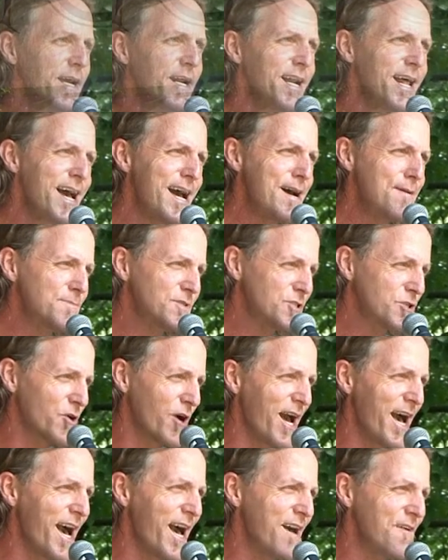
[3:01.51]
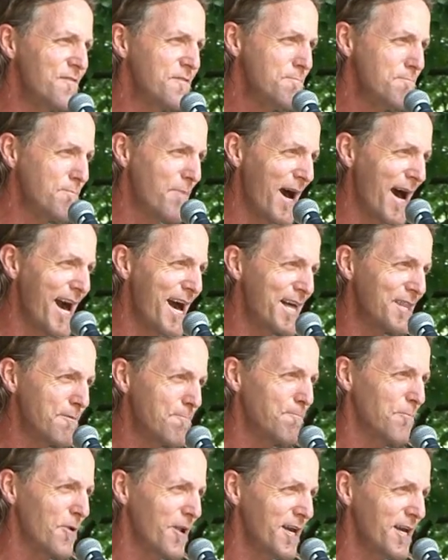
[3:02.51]
And I'm driving by the
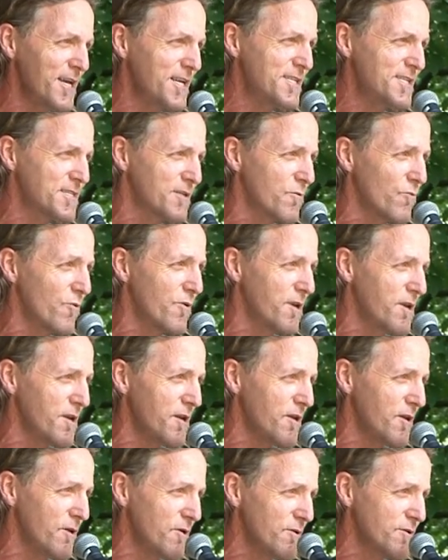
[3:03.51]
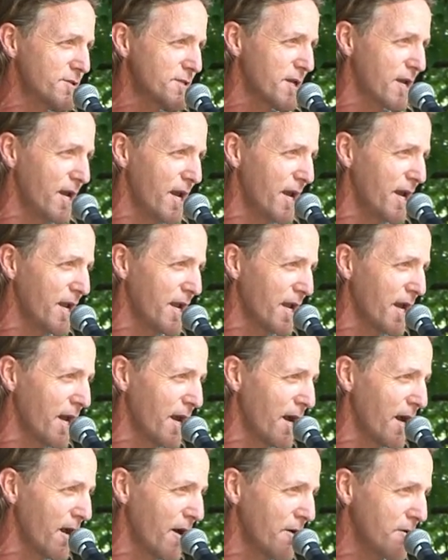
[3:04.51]
place that we used to hang
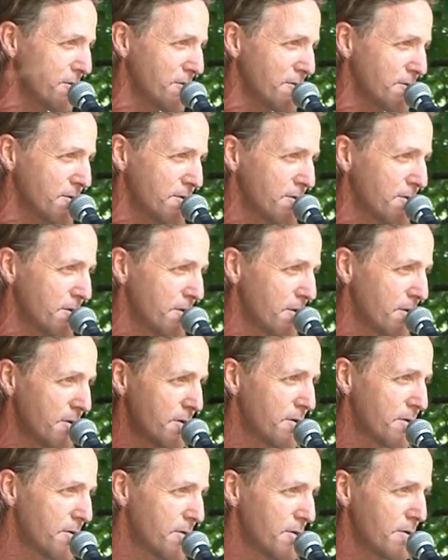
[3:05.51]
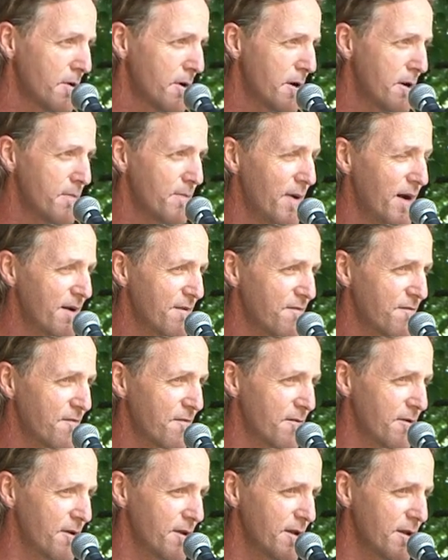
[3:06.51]
out, my
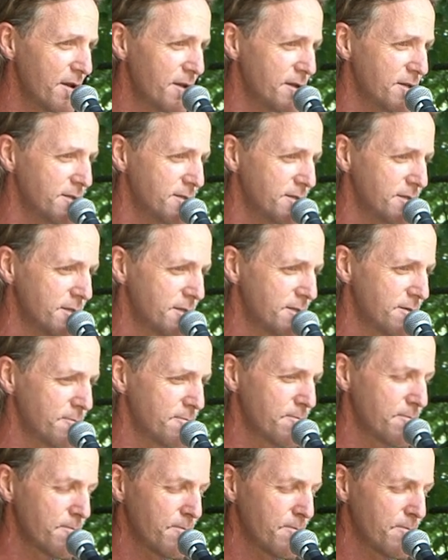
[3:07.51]
friends.